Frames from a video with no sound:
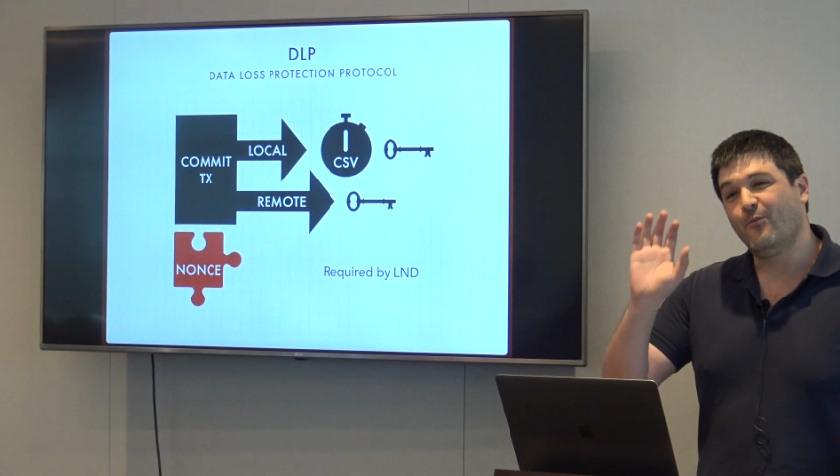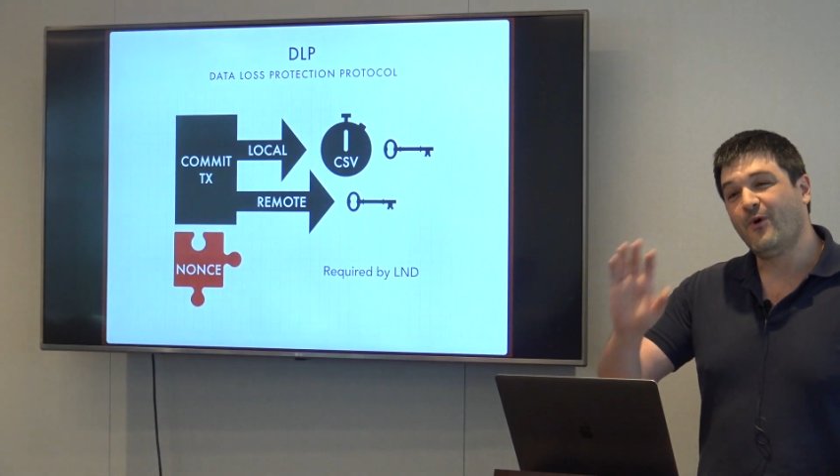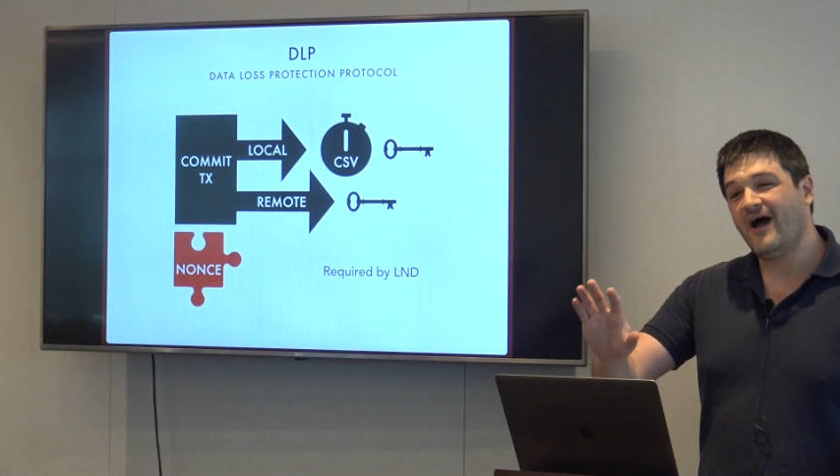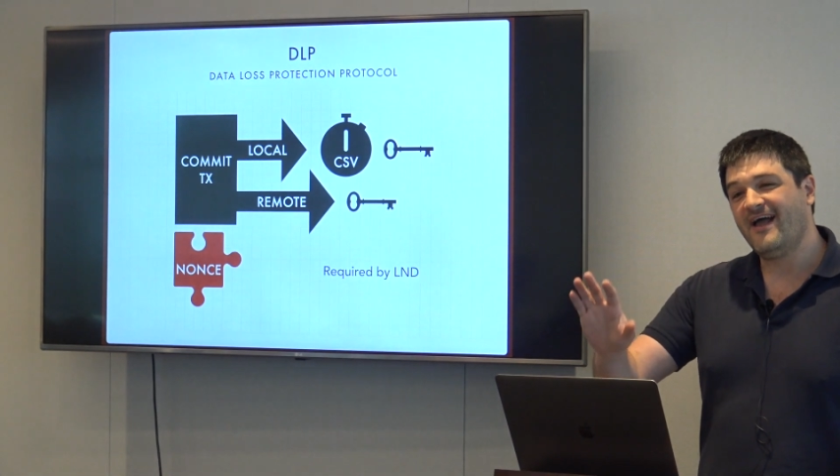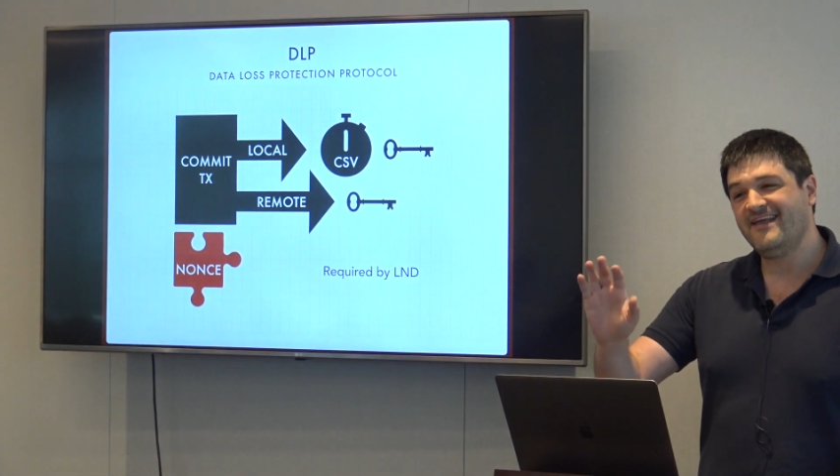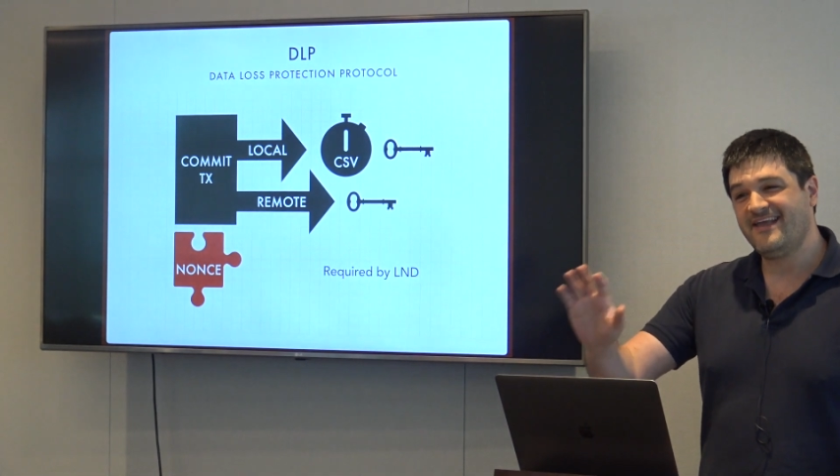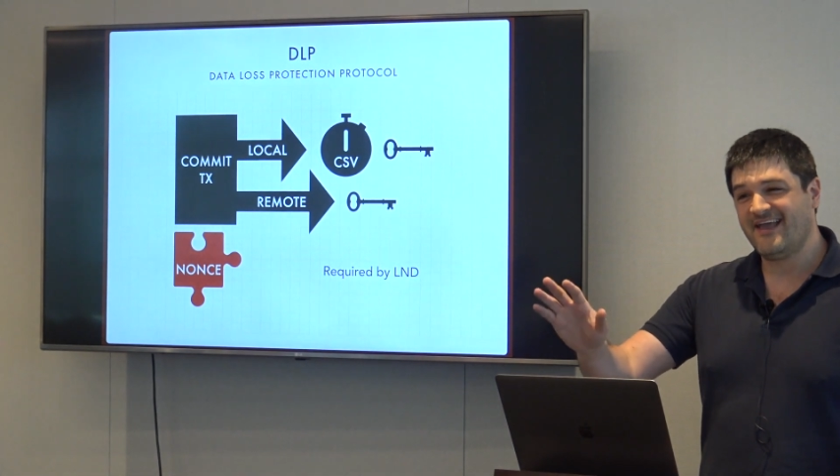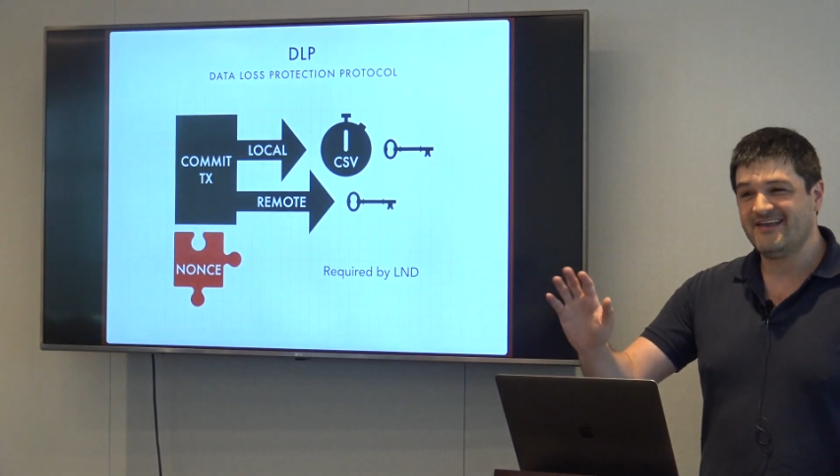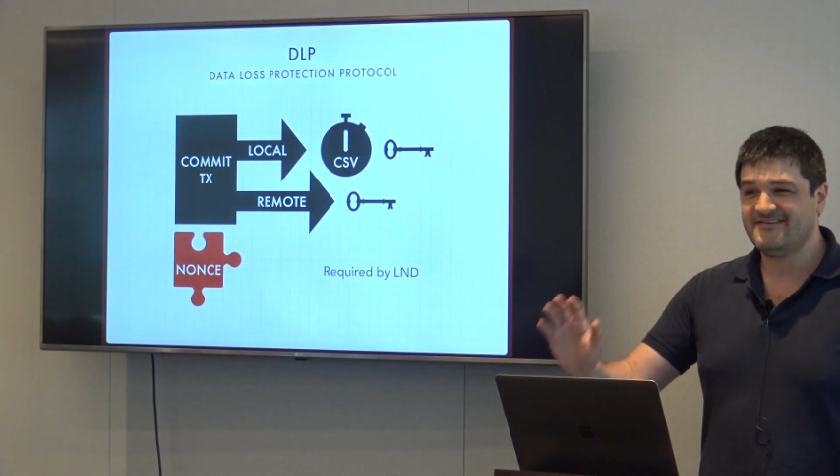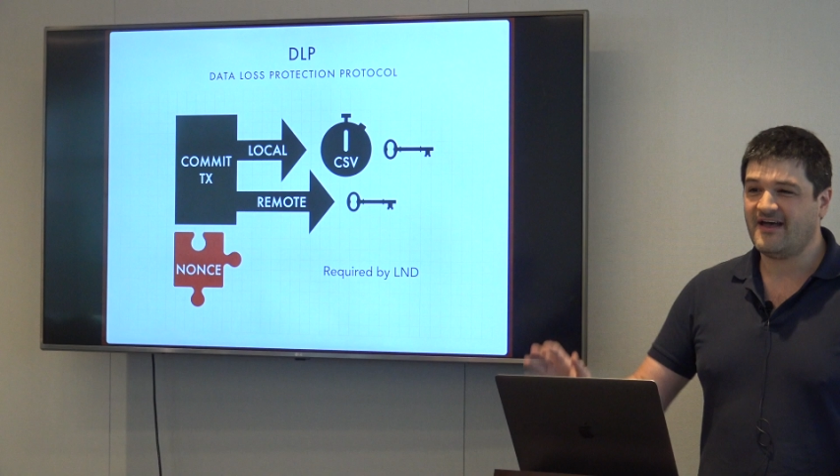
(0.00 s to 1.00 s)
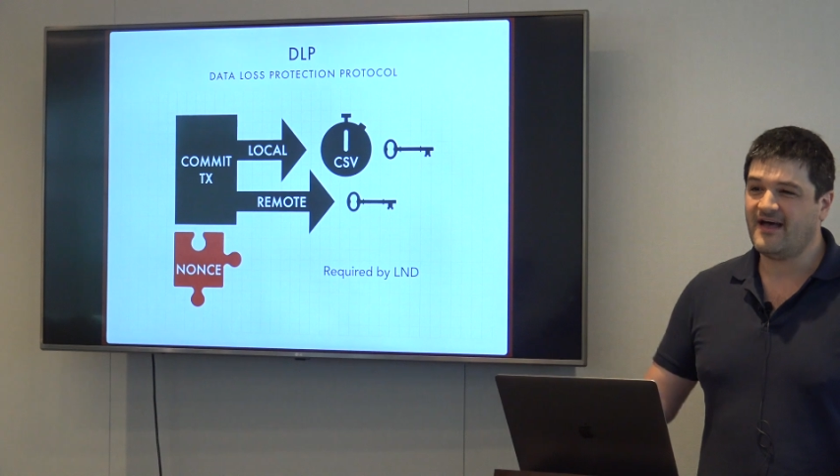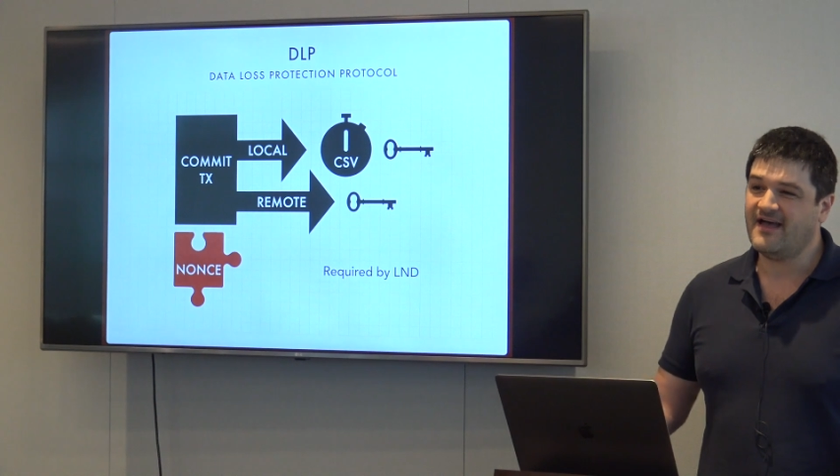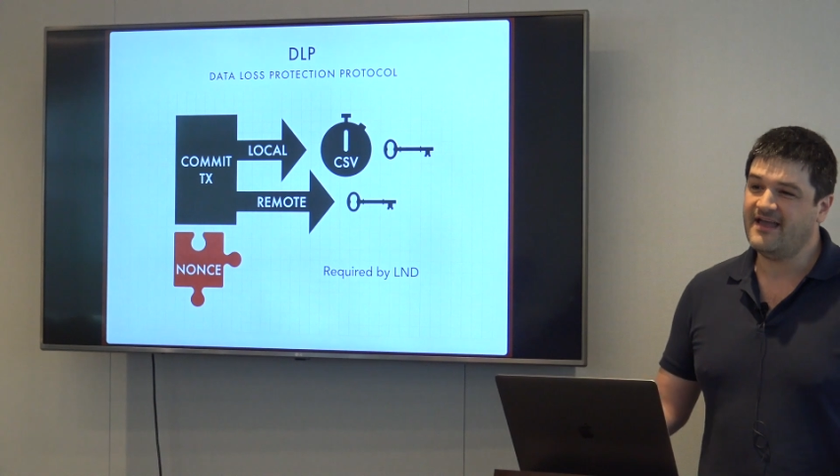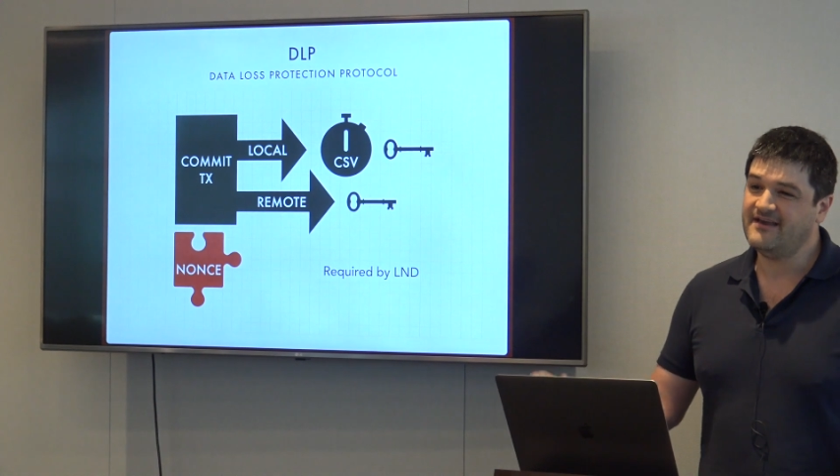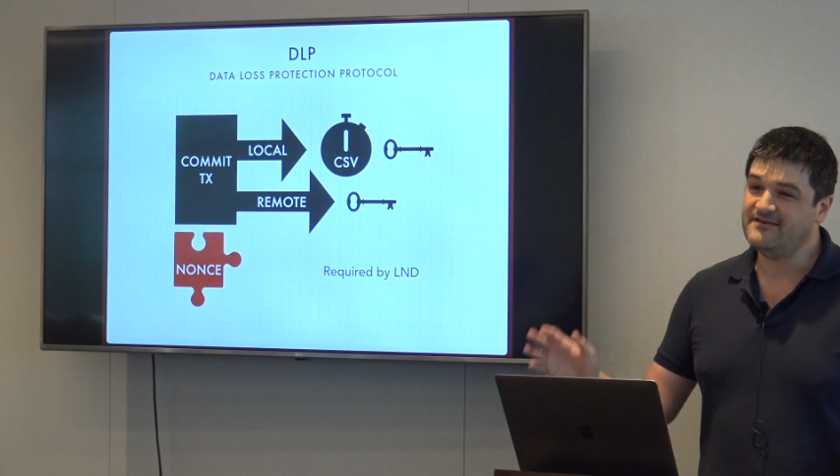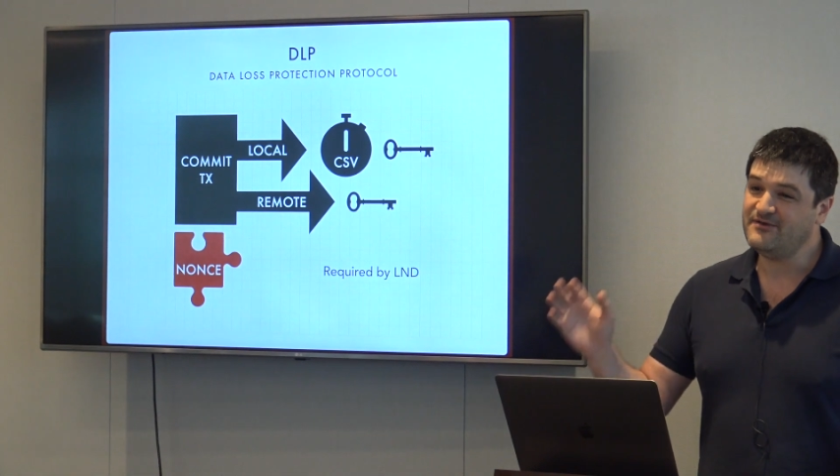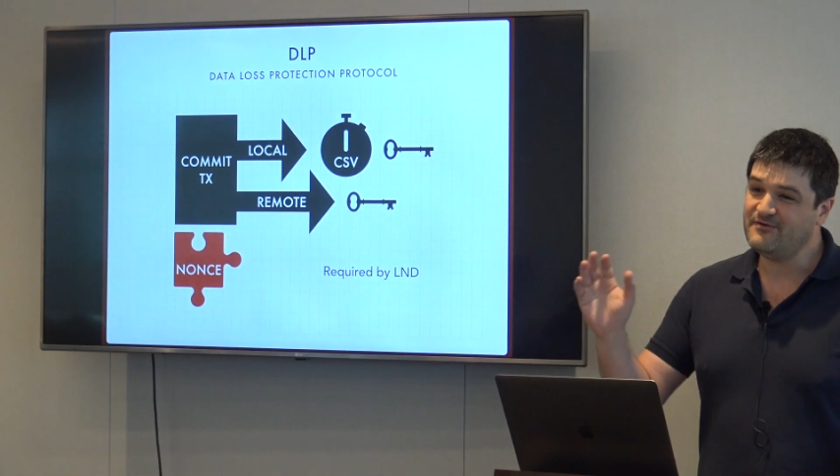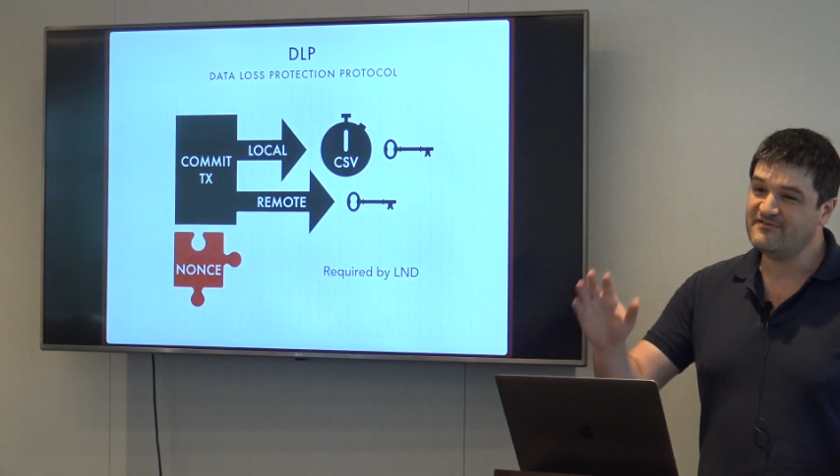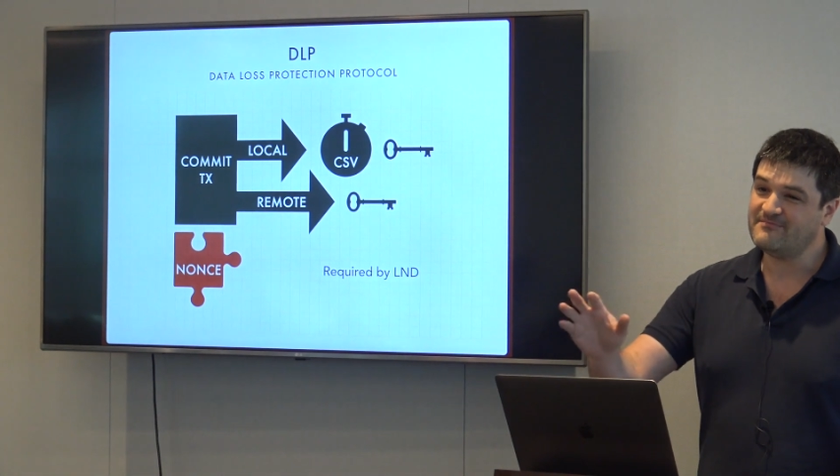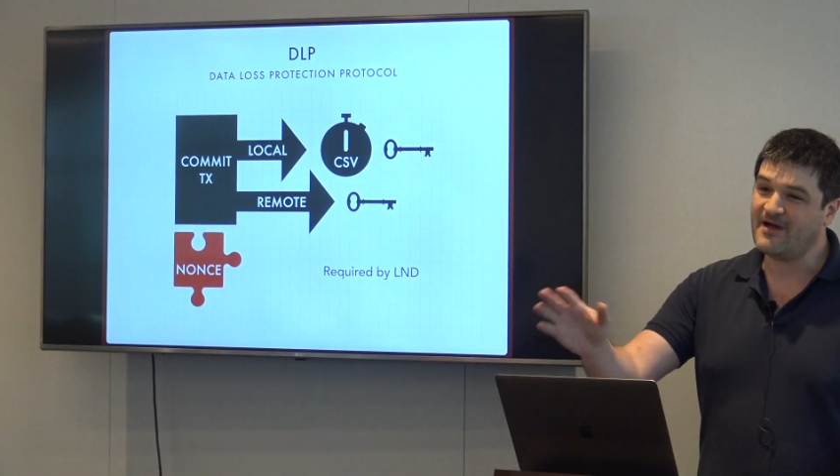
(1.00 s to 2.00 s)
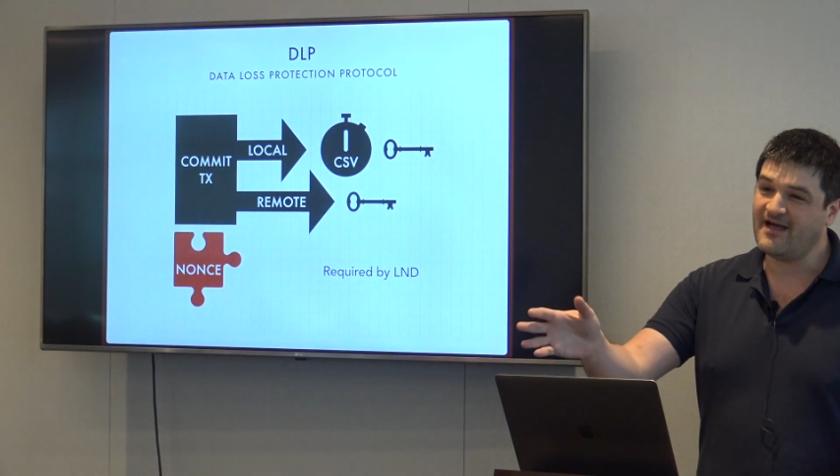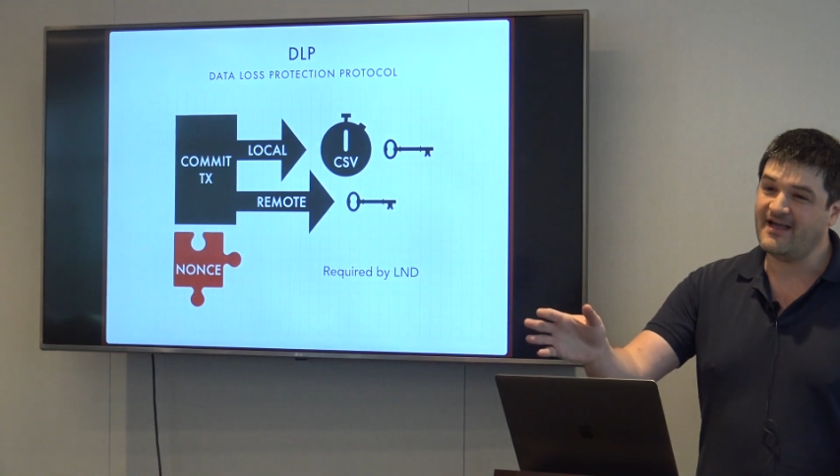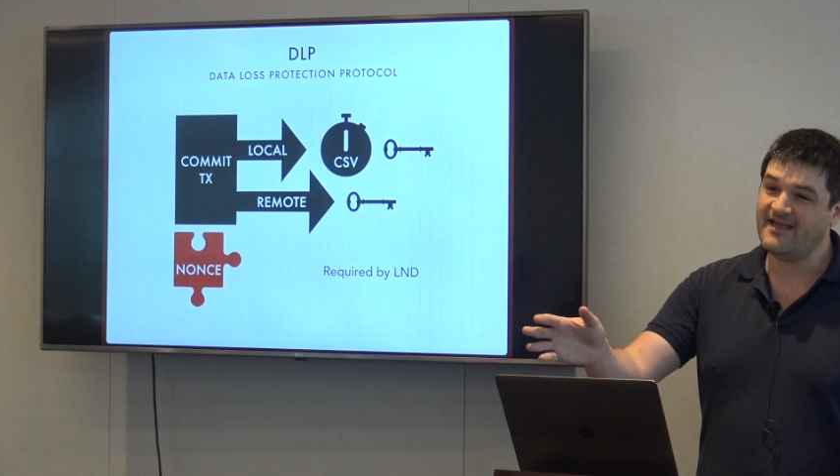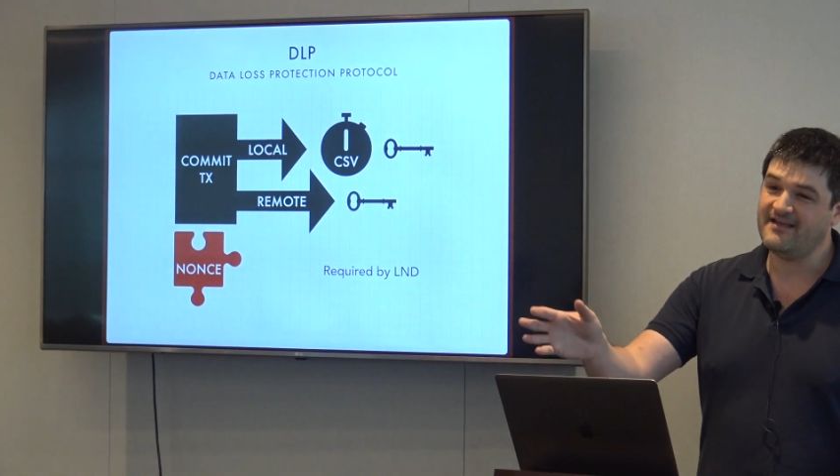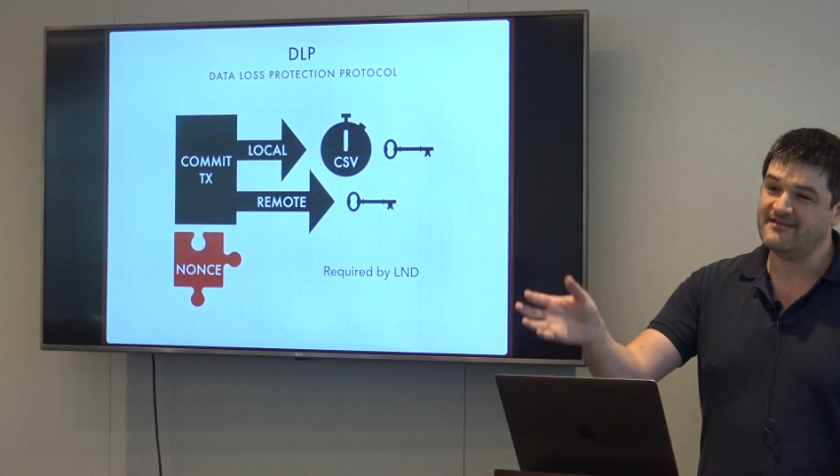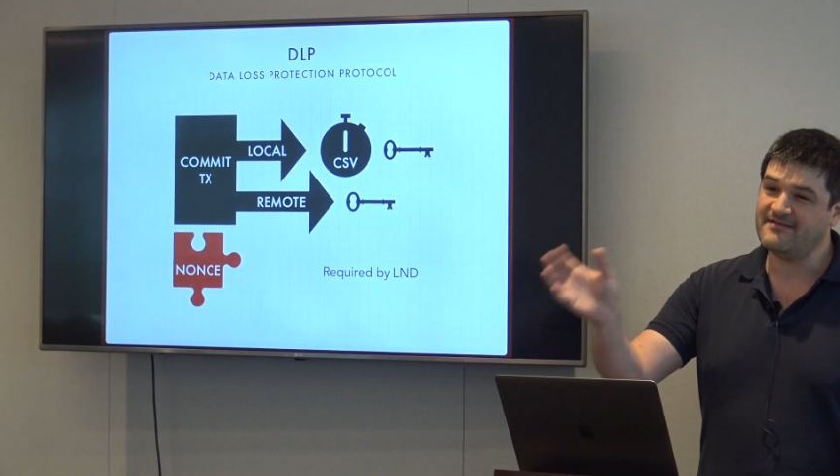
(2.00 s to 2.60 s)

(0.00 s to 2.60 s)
why can't I use my